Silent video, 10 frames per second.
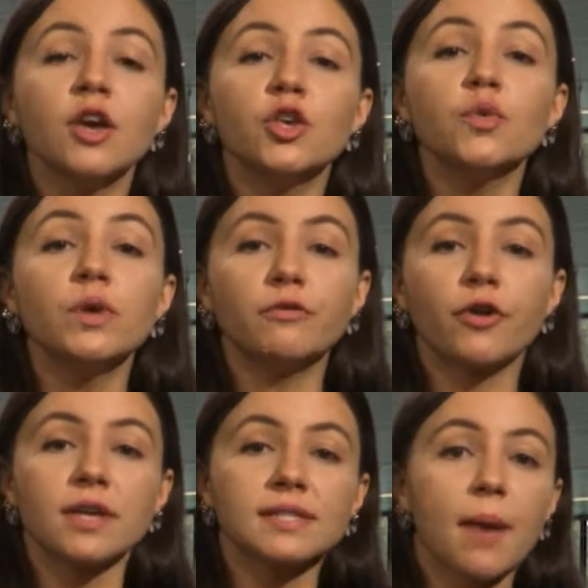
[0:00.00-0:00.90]
You will, for
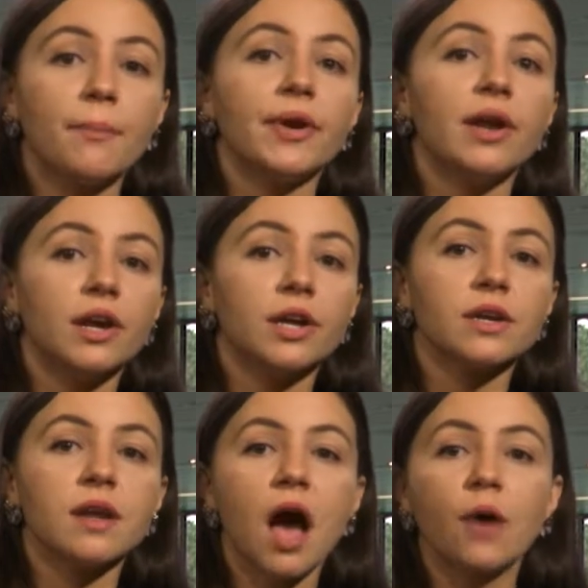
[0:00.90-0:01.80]
example,
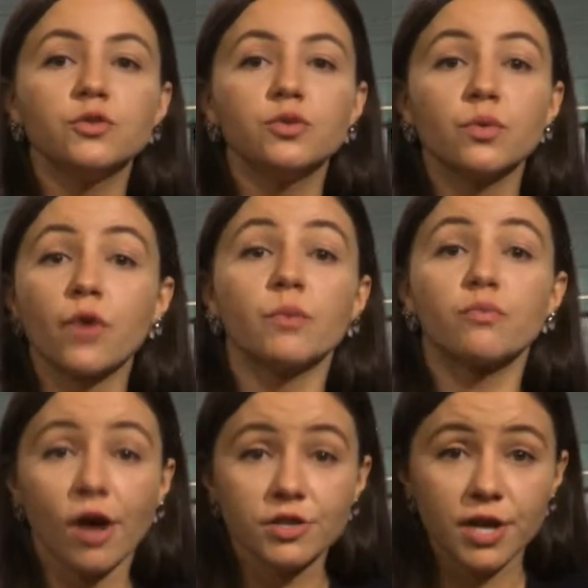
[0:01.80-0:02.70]
learn how to run
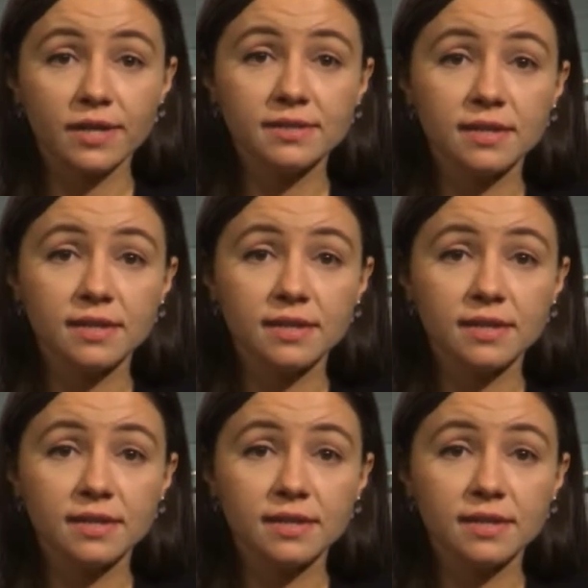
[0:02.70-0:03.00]
projects